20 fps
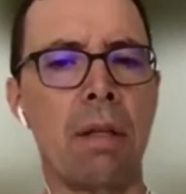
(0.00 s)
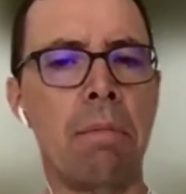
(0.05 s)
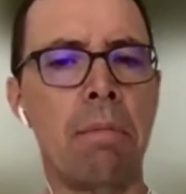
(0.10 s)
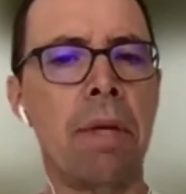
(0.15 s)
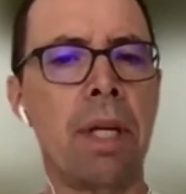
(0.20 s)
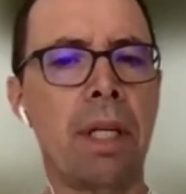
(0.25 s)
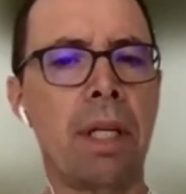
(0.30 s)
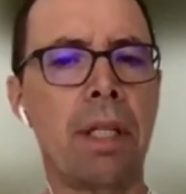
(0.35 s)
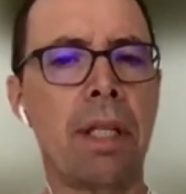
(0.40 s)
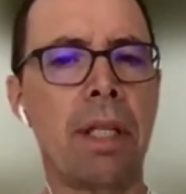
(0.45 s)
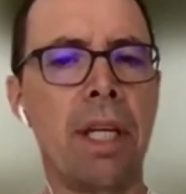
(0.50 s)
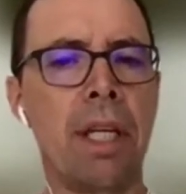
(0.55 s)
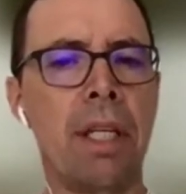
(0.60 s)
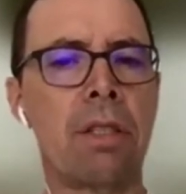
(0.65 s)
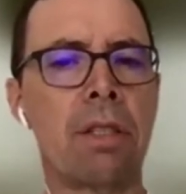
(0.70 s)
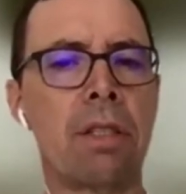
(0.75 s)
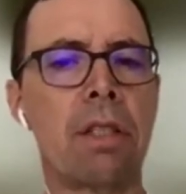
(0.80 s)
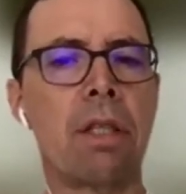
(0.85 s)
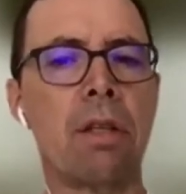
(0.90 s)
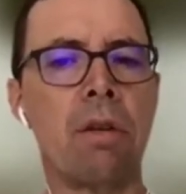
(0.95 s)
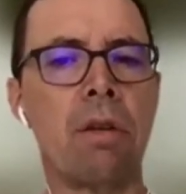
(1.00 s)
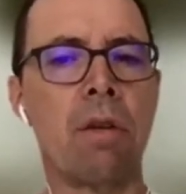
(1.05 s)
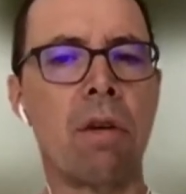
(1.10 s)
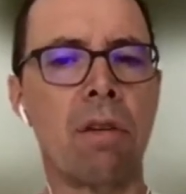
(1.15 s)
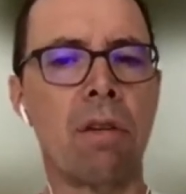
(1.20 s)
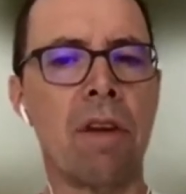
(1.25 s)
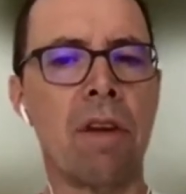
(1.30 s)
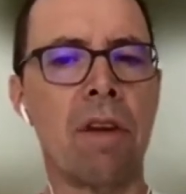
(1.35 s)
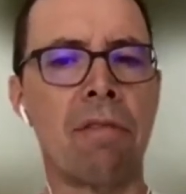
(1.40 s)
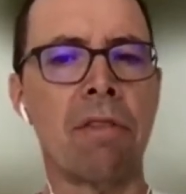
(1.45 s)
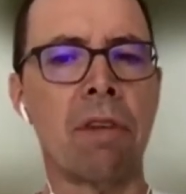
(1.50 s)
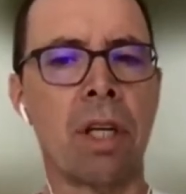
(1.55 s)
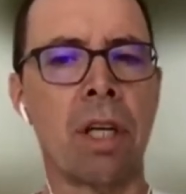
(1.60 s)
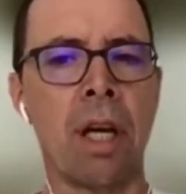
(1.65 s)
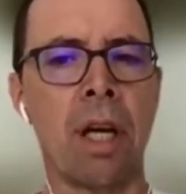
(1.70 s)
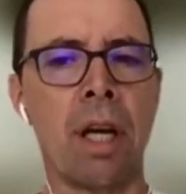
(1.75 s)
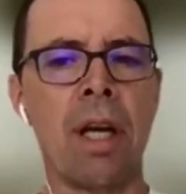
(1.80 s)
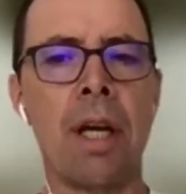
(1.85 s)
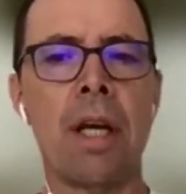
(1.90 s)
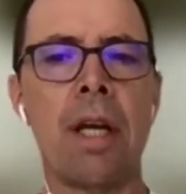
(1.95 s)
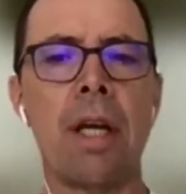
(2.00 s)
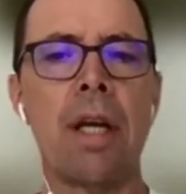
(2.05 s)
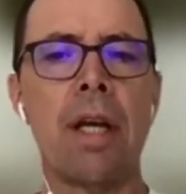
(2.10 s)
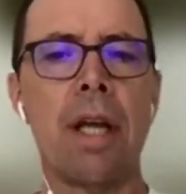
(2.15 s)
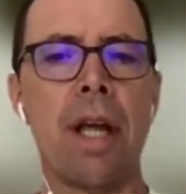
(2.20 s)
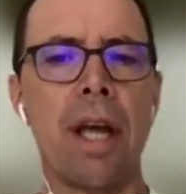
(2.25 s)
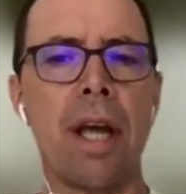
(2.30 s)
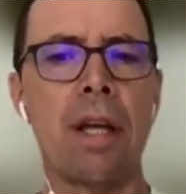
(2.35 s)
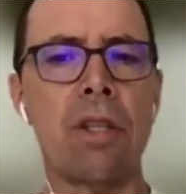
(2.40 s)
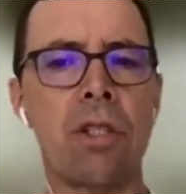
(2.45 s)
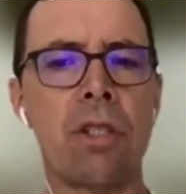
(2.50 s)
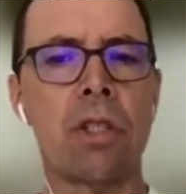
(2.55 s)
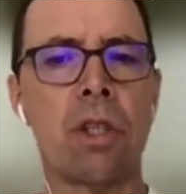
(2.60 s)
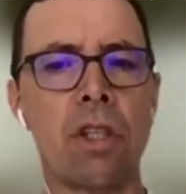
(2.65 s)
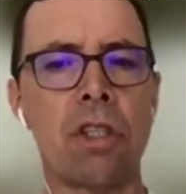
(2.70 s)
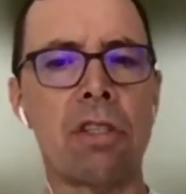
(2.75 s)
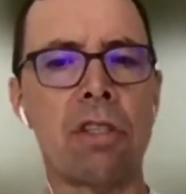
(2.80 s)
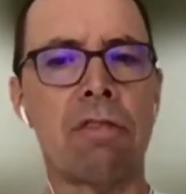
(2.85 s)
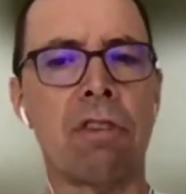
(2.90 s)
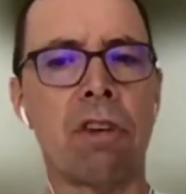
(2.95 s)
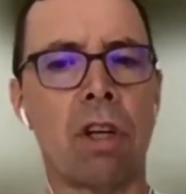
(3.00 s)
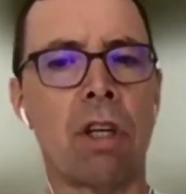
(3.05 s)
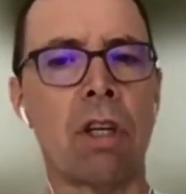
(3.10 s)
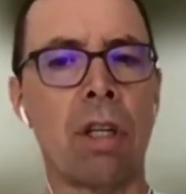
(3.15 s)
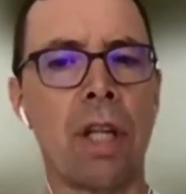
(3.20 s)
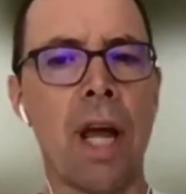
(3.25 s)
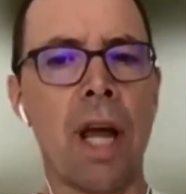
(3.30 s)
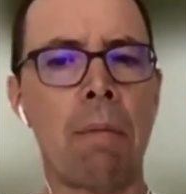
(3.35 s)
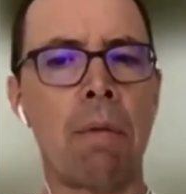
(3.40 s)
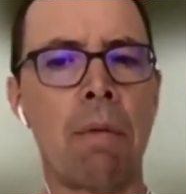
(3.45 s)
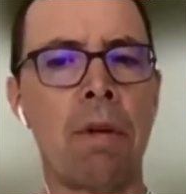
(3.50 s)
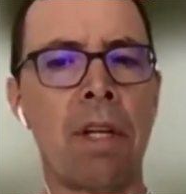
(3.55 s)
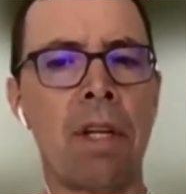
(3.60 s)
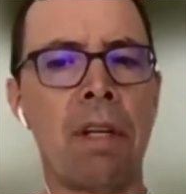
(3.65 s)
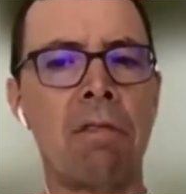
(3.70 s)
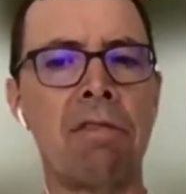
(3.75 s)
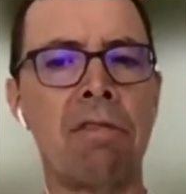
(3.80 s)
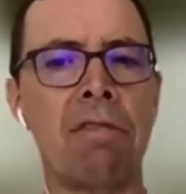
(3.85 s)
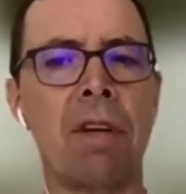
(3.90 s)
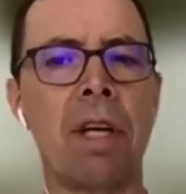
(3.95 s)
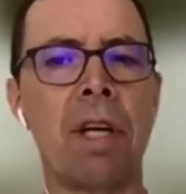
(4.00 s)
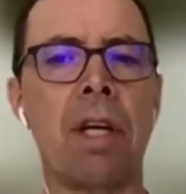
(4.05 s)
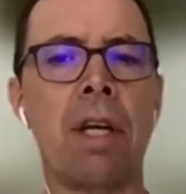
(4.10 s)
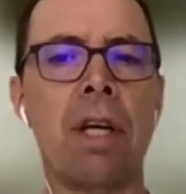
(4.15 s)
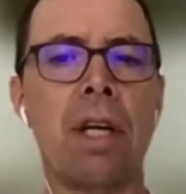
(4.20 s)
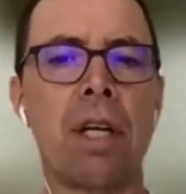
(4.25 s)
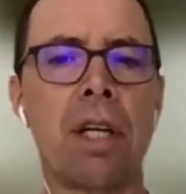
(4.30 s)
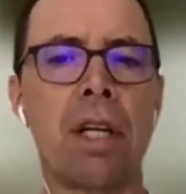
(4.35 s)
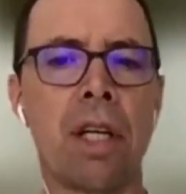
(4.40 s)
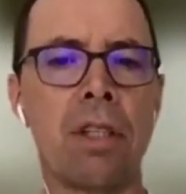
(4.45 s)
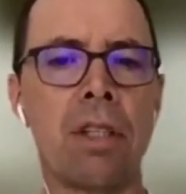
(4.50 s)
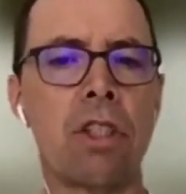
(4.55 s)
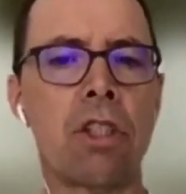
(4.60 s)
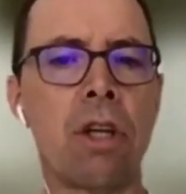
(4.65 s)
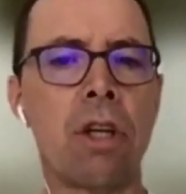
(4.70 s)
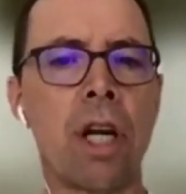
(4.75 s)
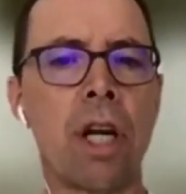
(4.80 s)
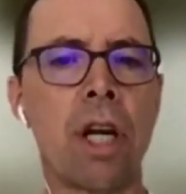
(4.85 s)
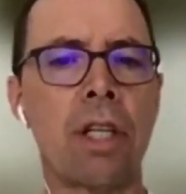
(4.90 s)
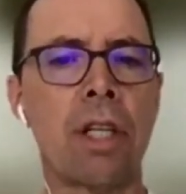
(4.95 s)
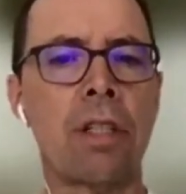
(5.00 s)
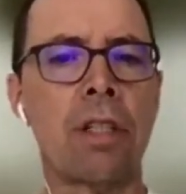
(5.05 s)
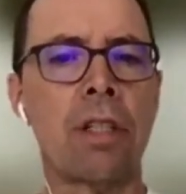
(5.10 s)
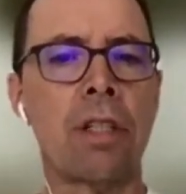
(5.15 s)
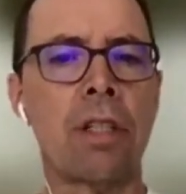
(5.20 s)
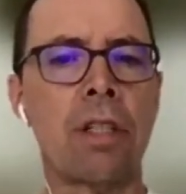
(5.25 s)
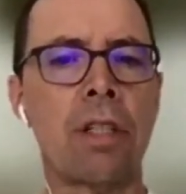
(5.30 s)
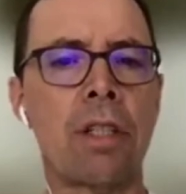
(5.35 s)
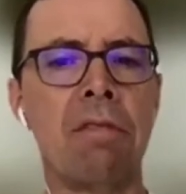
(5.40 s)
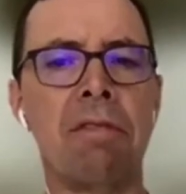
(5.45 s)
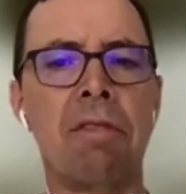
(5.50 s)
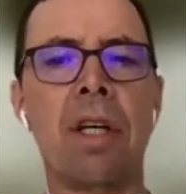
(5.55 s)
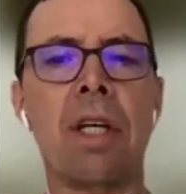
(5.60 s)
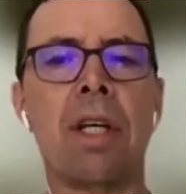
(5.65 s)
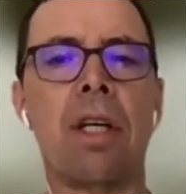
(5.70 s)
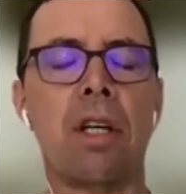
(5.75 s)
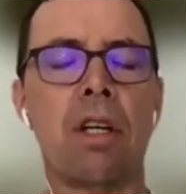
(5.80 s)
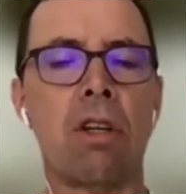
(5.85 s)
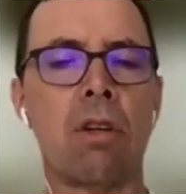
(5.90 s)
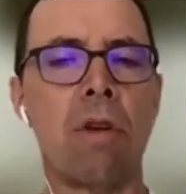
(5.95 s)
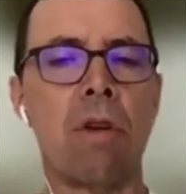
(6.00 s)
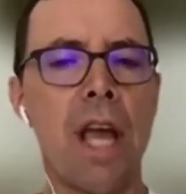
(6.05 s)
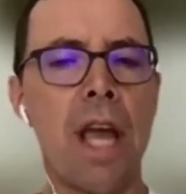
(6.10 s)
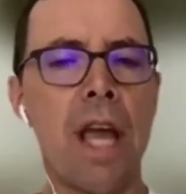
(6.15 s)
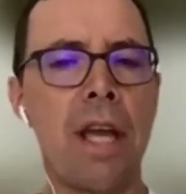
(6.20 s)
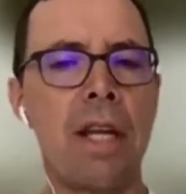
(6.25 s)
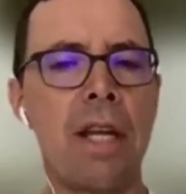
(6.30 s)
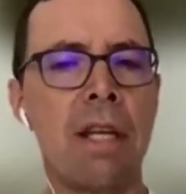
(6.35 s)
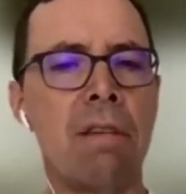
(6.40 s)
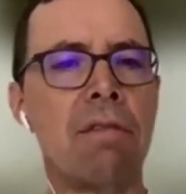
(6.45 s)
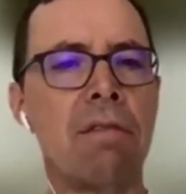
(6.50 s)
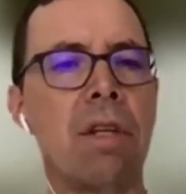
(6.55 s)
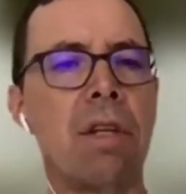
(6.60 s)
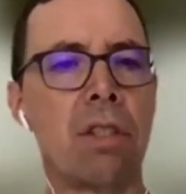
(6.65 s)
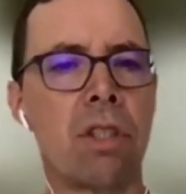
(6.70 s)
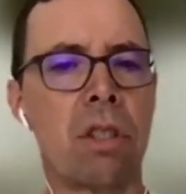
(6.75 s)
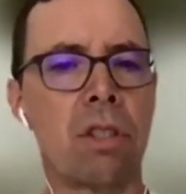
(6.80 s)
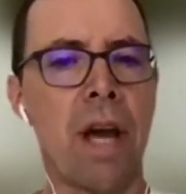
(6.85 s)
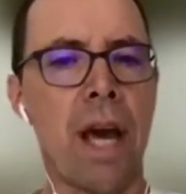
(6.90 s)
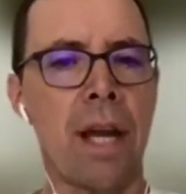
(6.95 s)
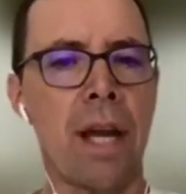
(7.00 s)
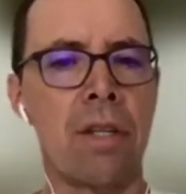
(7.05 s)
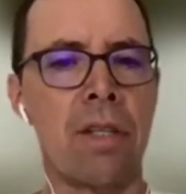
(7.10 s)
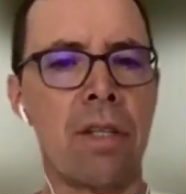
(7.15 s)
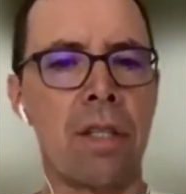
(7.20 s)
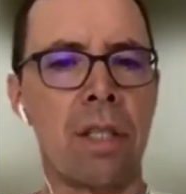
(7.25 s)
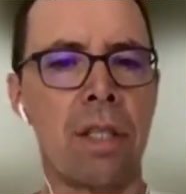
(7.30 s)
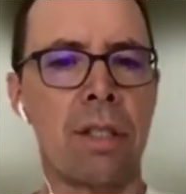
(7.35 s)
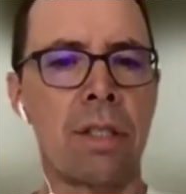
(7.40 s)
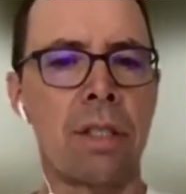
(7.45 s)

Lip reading: East, North Africa, and a search for collaborative, constructive, creative strategies.